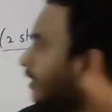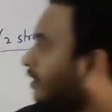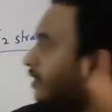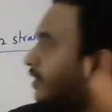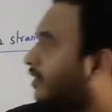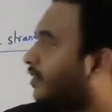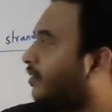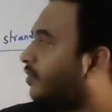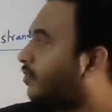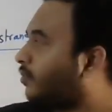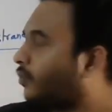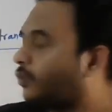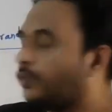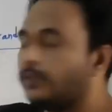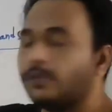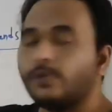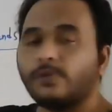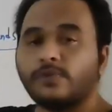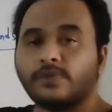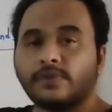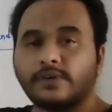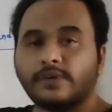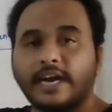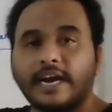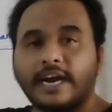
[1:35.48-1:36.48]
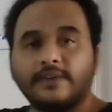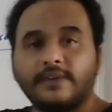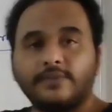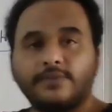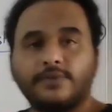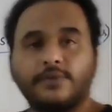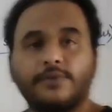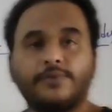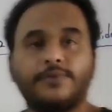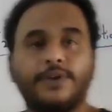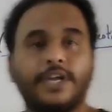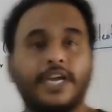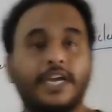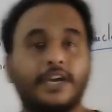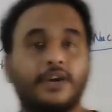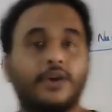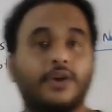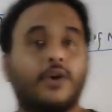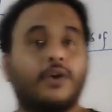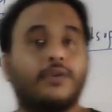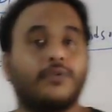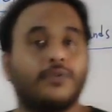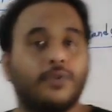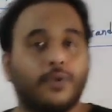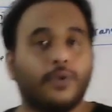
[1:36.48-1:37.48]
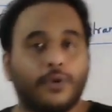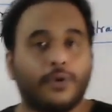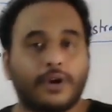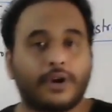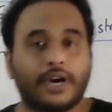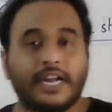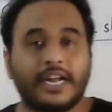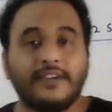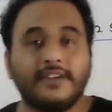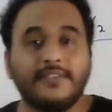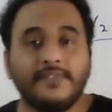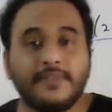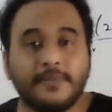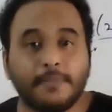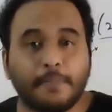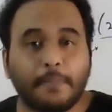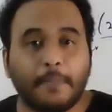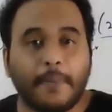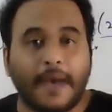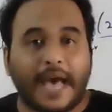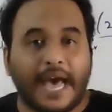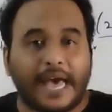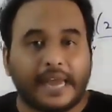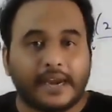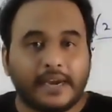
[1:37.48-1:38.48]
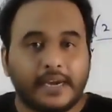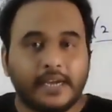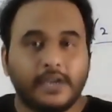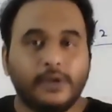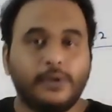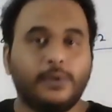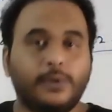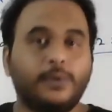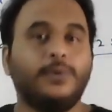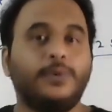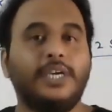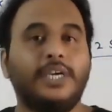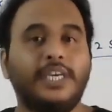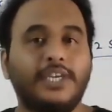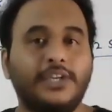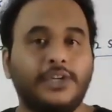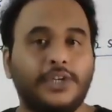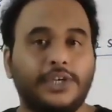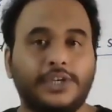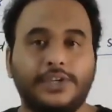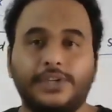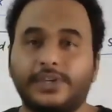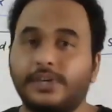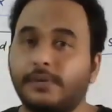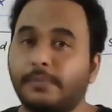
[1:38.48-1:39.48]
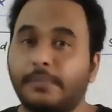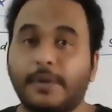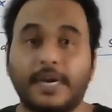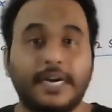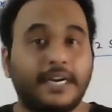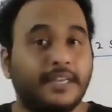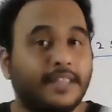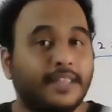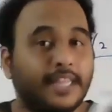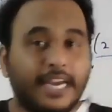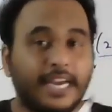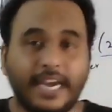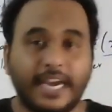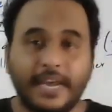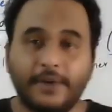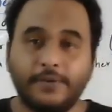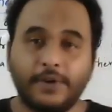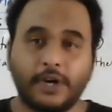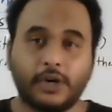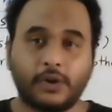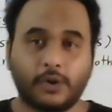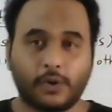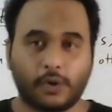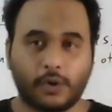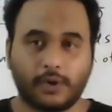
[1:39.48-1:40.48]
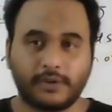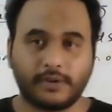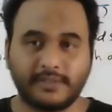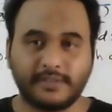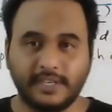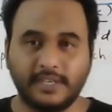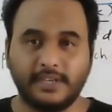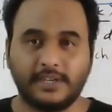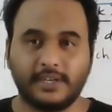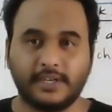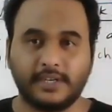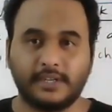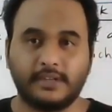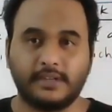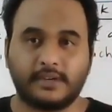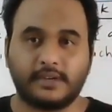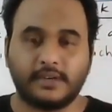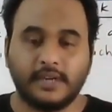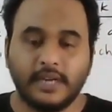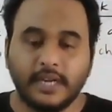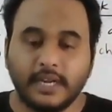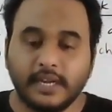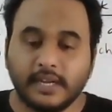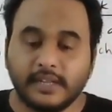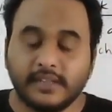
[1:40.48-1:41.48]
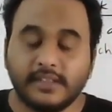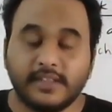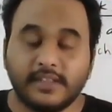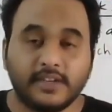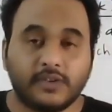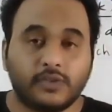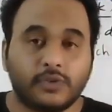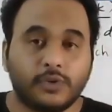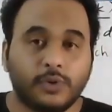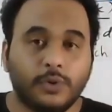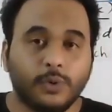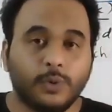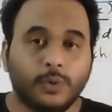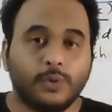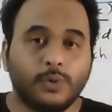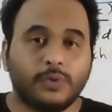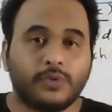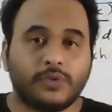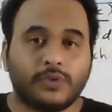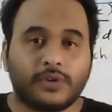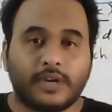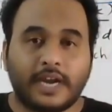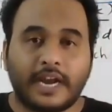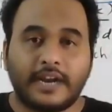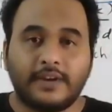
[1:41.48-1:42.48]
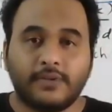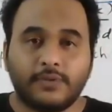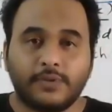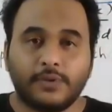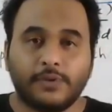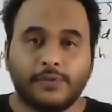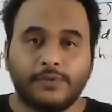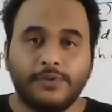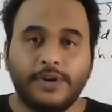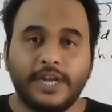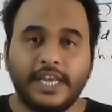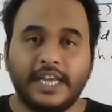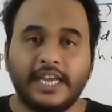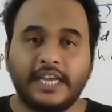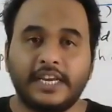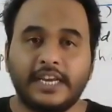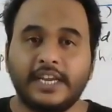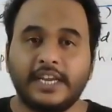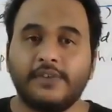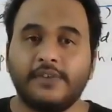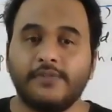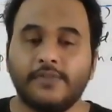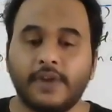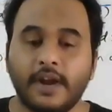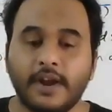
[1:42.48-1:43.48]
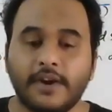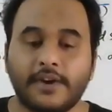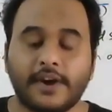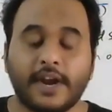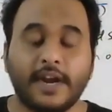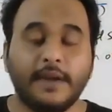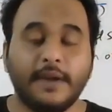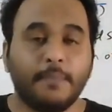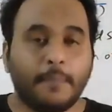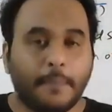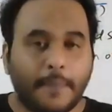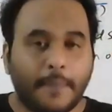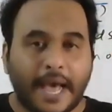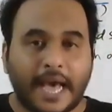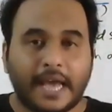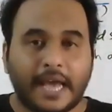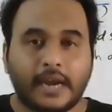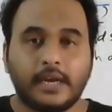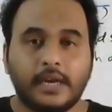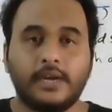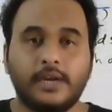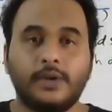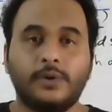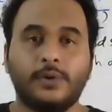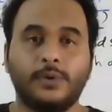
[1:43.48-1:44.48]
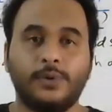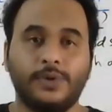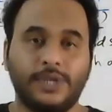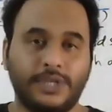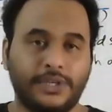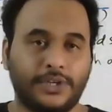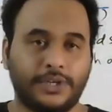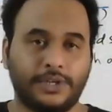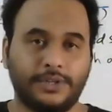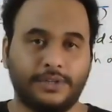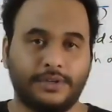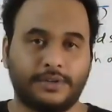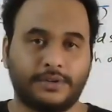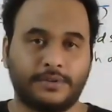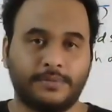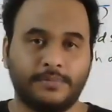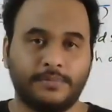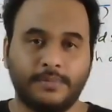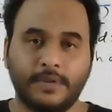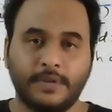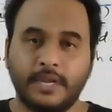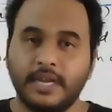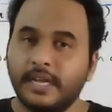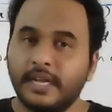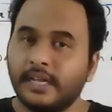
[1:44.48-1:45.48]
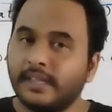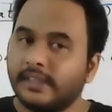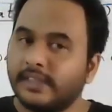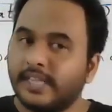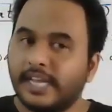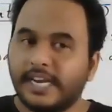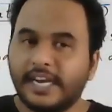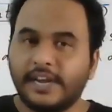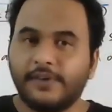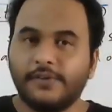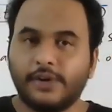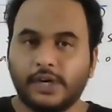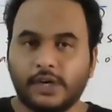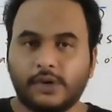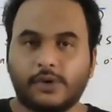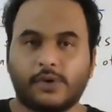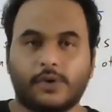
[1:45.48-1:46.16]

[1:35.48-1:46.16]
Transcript: these two strands of DNA also runs parallel to each other, but they never cross each other. These two strands of DNA will run parallel to each other. They never